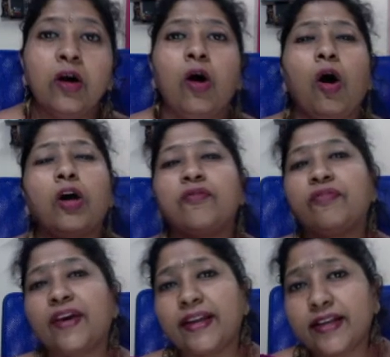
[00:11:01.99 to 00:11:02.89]
on
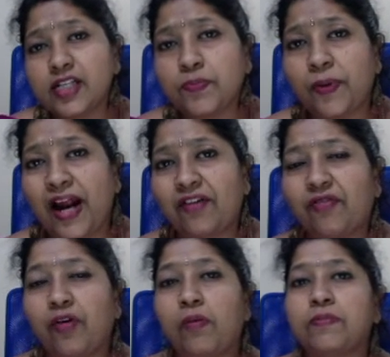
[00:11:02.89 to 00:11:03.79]
various
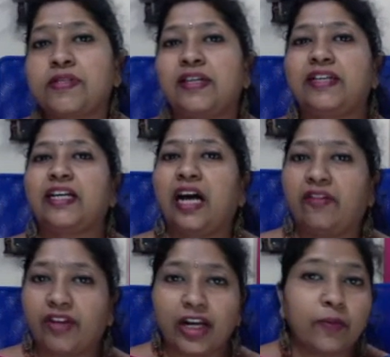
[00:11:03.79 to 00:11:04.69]
platforms that are
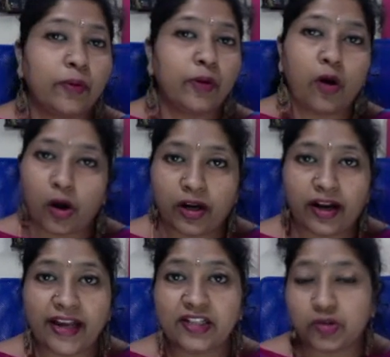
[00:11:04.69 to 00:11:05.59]
available
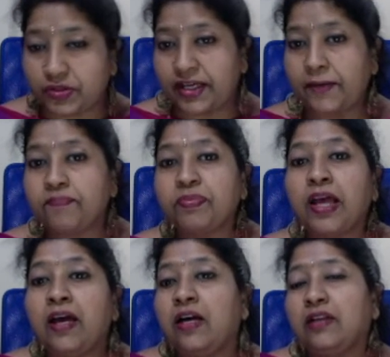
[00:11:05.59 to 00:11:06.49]
online today.
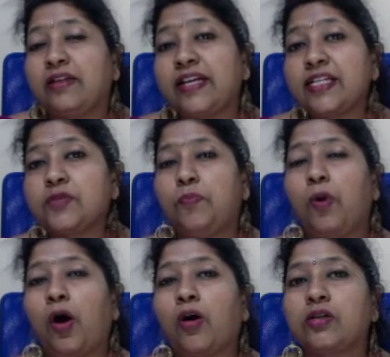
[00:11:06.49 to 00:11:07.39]
These
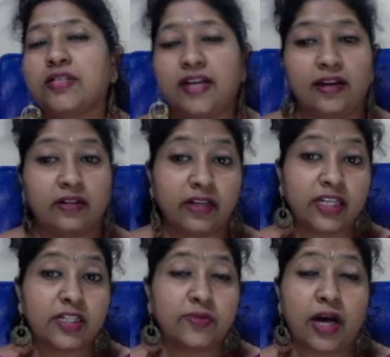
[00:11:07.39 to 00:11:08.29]
blogs and
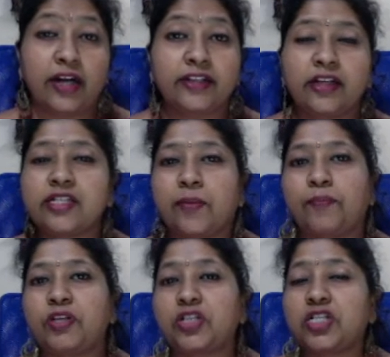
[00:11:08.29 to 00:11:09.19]
these article
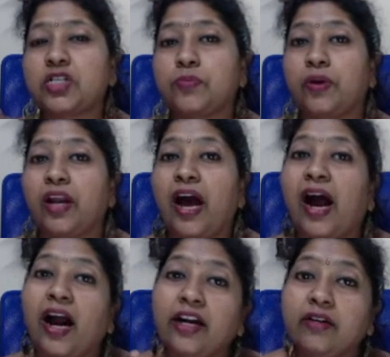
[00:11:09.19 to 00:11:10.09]
submissions will
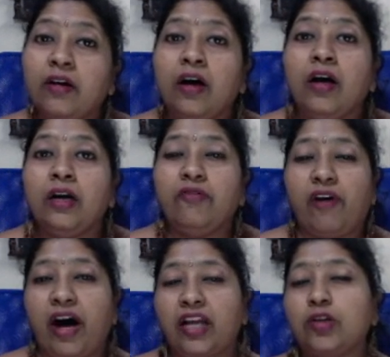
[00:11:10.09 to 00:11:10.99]
add
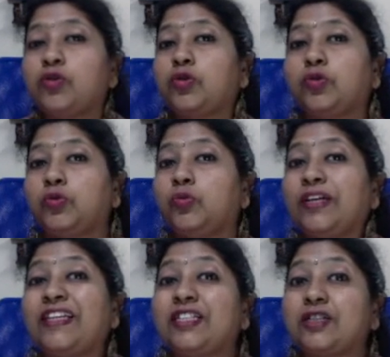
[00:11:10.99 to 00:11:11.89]
value to you
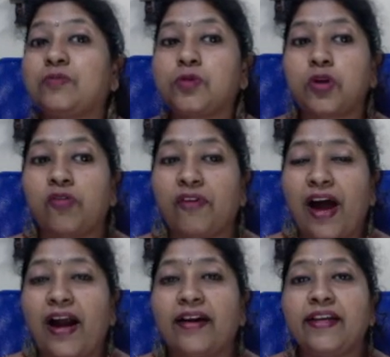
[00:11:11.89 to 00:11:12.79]
in terms of
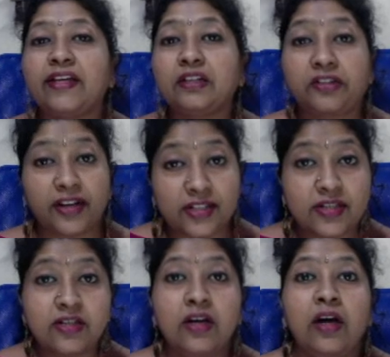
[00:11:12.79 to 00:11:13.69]
adding
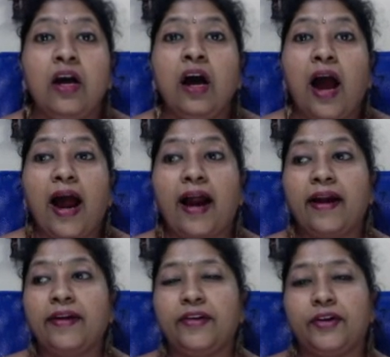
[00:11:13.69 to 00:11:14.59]
trust and